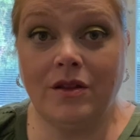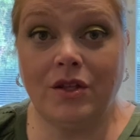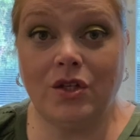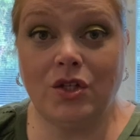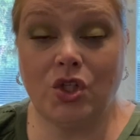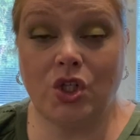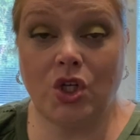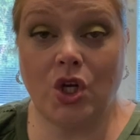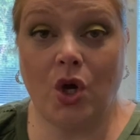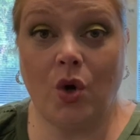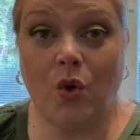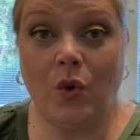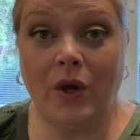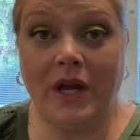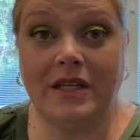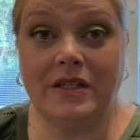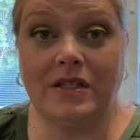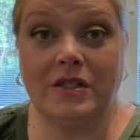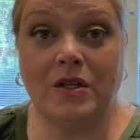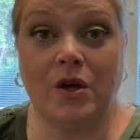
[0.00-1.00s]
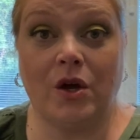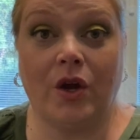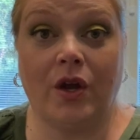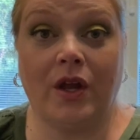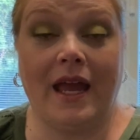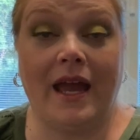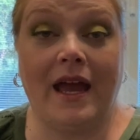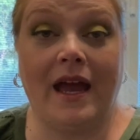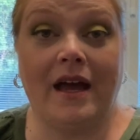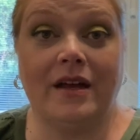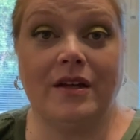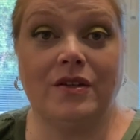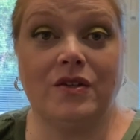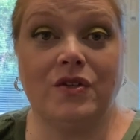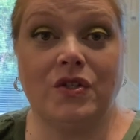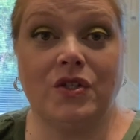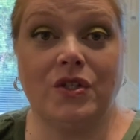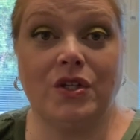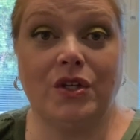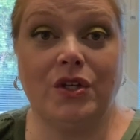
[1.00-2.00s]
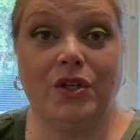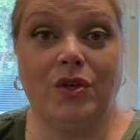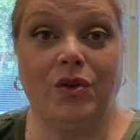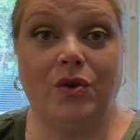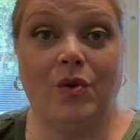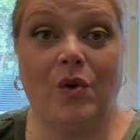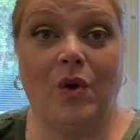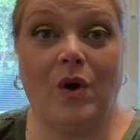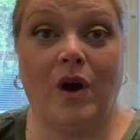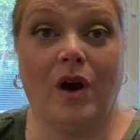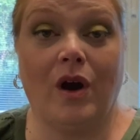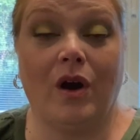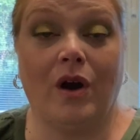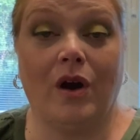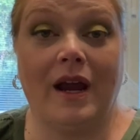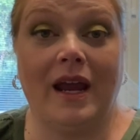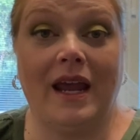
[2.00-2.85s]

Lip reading: the show as long as you are